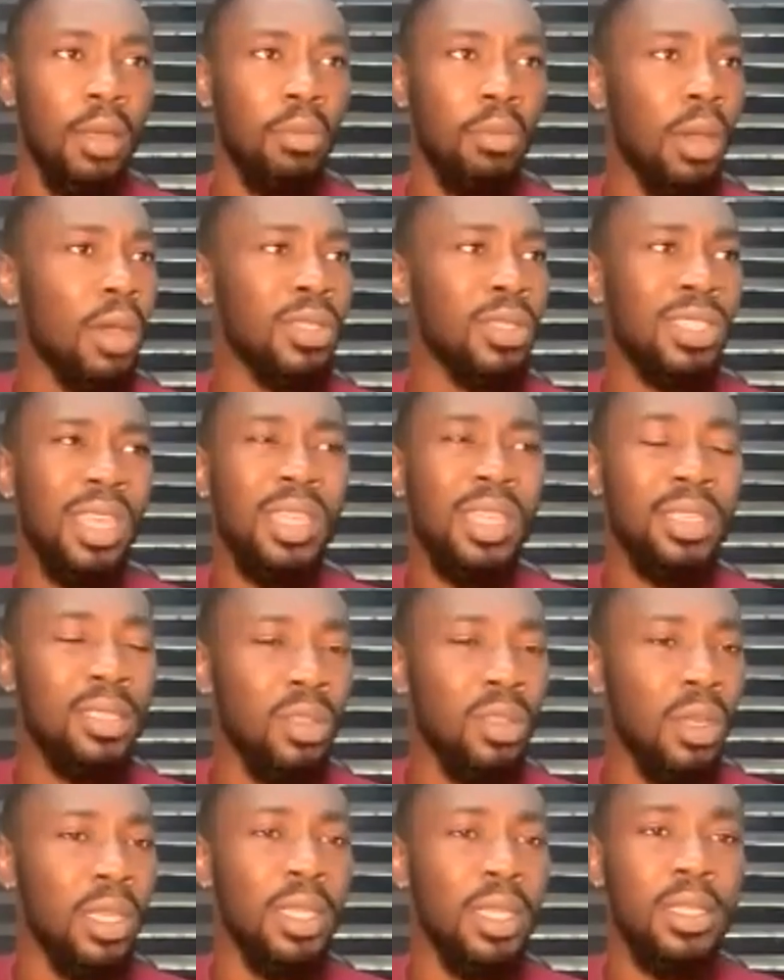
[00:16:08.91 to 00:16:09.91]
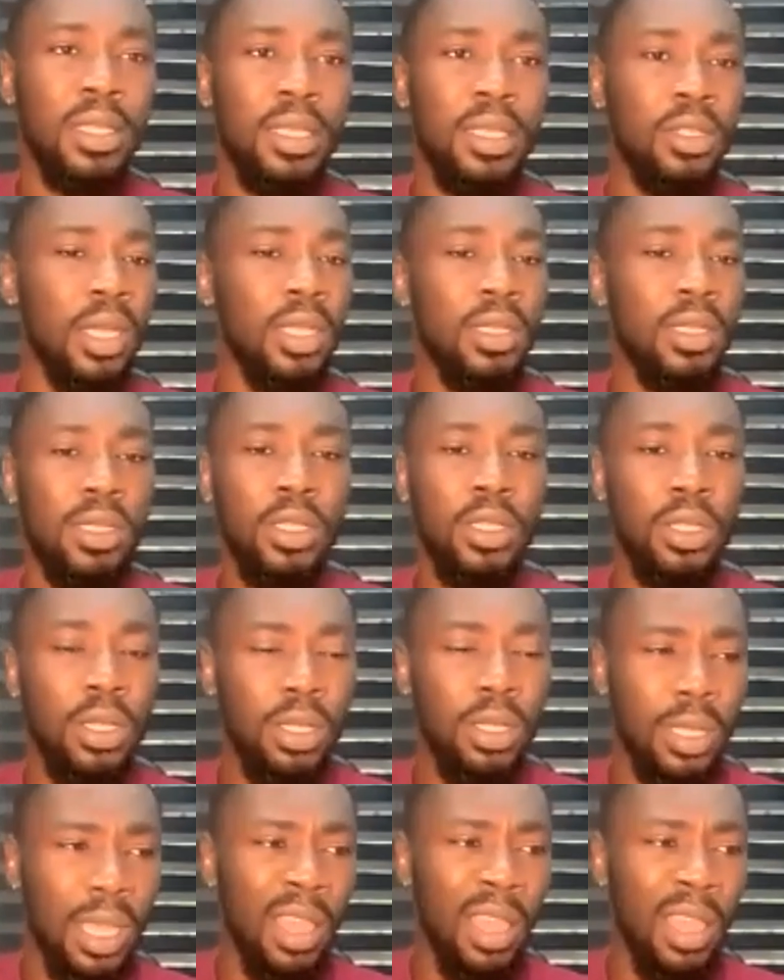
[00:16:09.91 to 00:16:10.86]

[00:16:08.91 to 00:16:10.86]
But I'll say it's not easy transitioning.